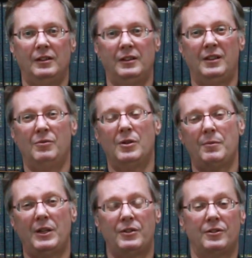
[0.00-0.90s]
You want to
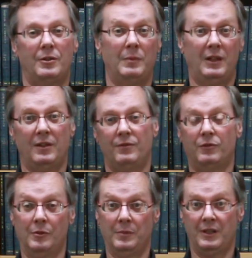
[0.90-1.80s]
make sure you make
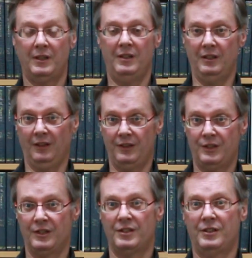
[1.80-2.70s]
informed,
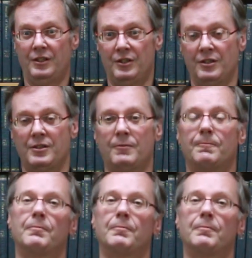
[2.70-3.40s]
intelligent decisions.